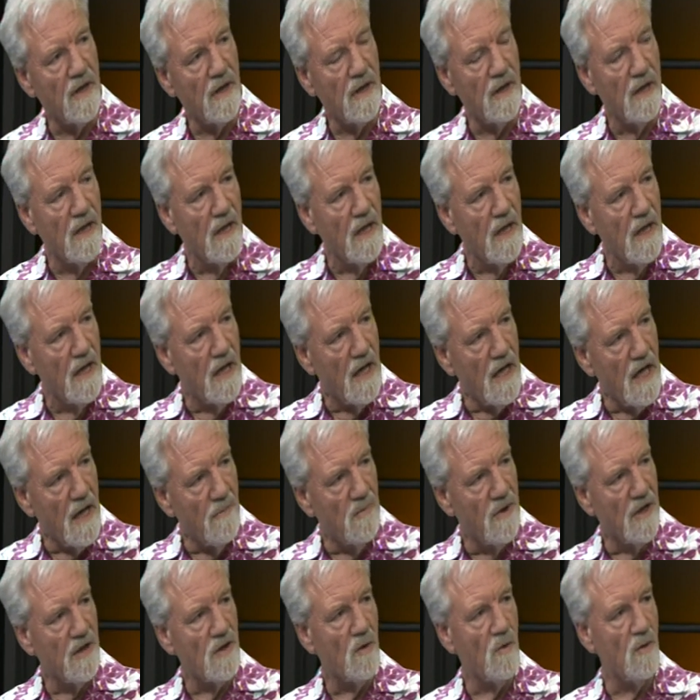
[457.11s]
uh,
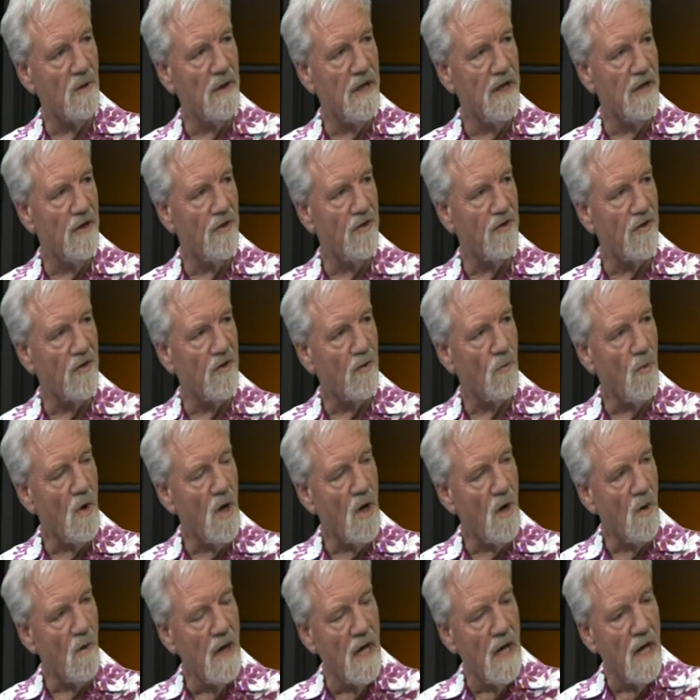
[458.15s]
political leaders as
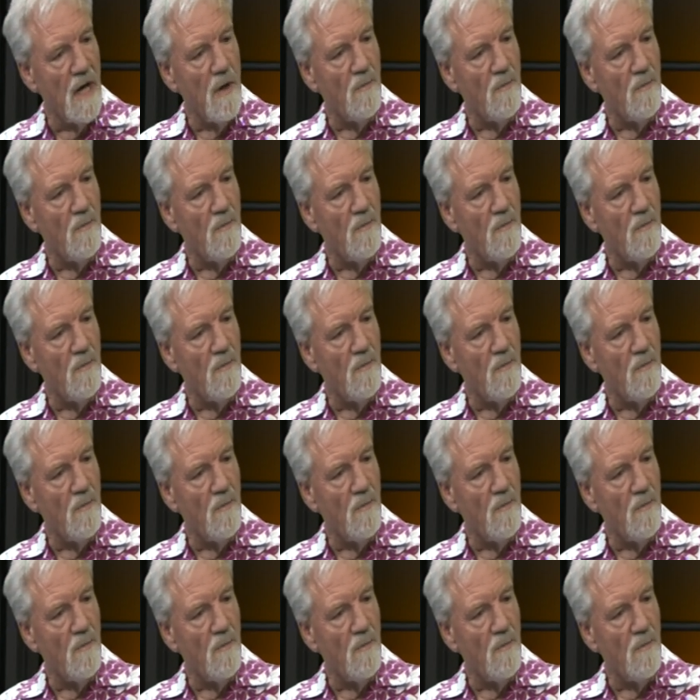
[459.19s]
well.